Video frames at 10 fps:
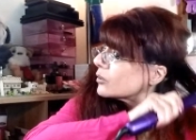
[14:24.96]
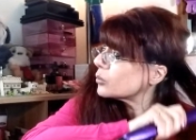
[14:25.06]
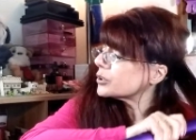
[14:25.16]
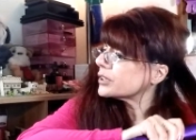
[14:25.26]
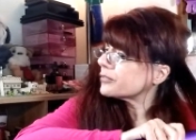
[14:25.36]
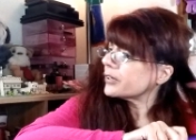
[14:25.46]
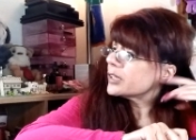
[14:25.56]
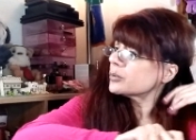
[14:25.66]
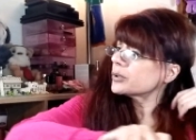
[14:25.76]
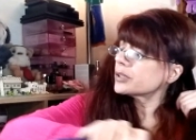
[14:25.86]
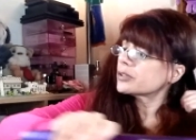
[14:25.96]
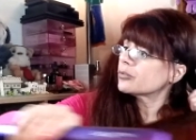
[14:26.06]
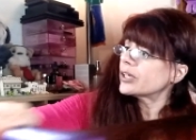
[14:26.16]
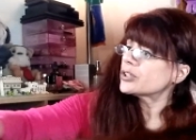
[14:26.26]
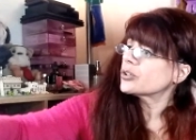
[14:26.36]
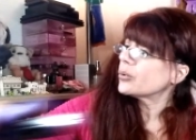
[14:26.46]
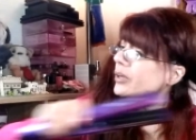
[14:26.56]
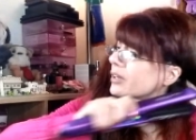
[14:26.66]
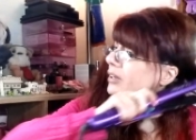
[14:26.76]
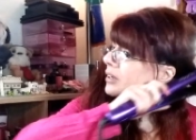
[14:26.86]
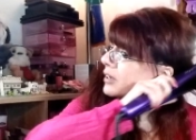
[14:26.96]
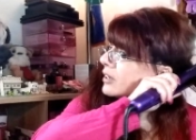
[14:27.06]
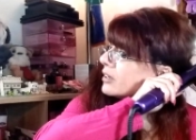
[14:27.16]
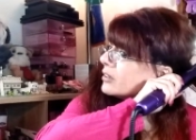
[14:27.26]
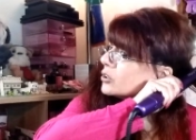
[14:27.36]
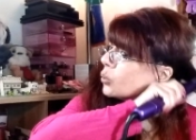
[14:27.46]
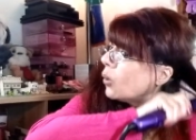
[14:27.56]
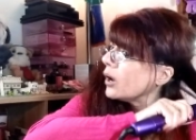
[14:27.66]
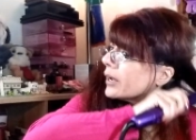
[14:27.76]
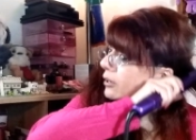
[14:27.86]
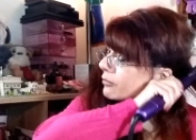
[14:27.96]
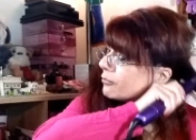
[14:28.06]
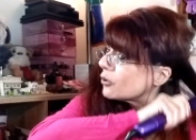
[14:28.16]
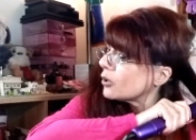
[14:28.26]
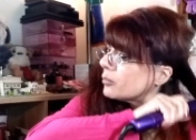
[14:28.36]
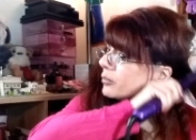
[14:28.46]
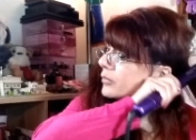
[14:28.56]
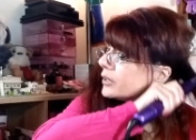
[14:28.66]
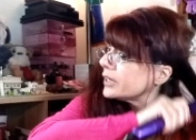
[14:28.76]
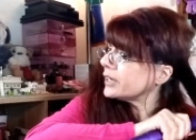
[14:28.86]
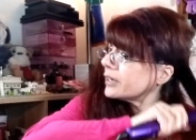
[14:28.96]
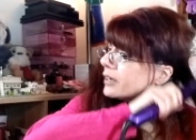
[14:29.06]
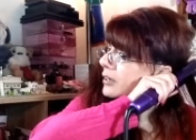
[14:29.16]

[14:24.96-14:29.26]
what's his face was rescuing Twine from the